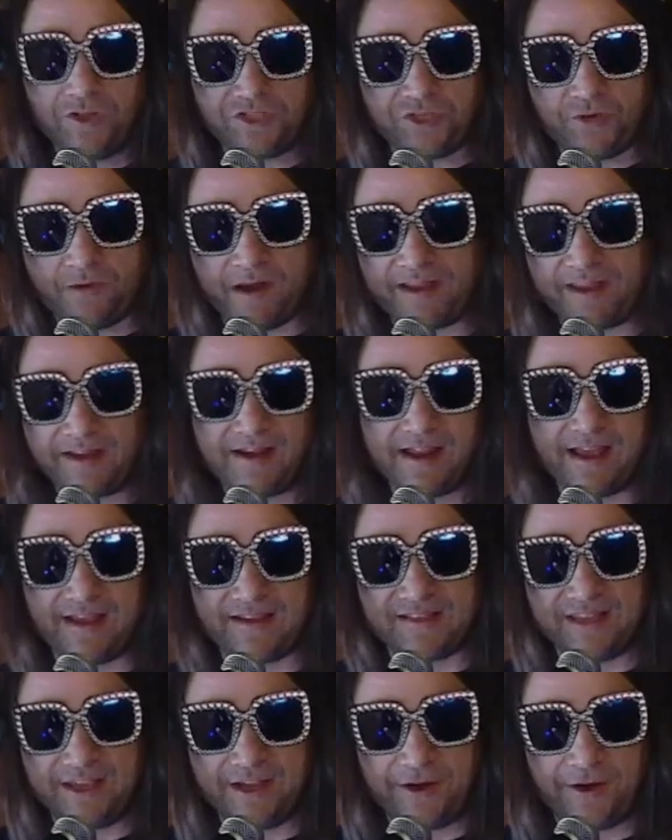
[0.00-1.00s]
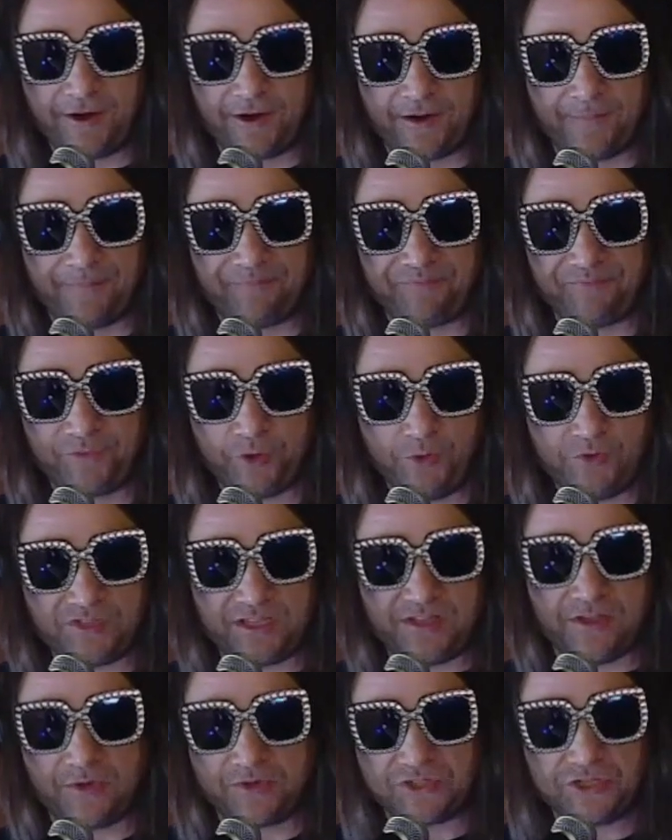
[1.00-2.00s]
you recognize that you see
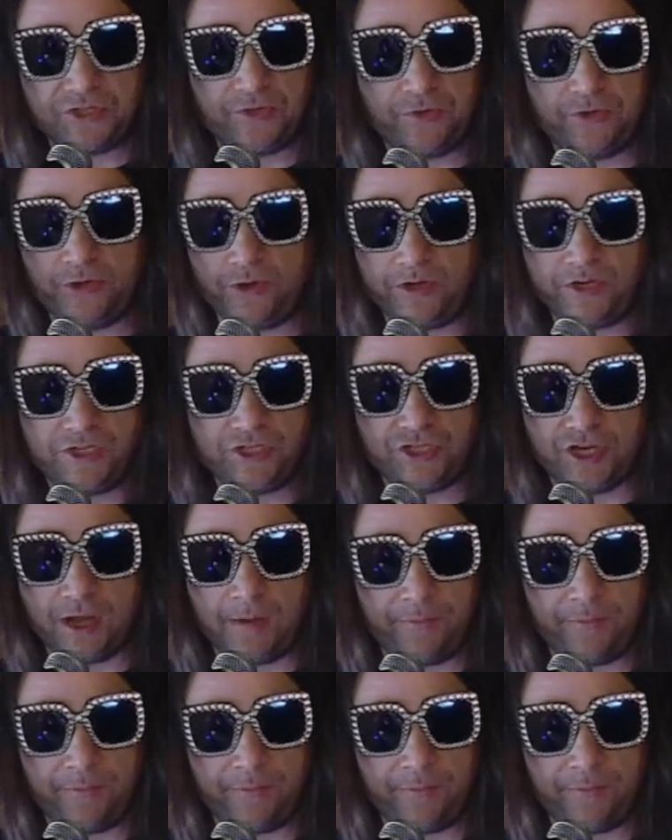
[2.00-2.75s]
those 2, you can jump.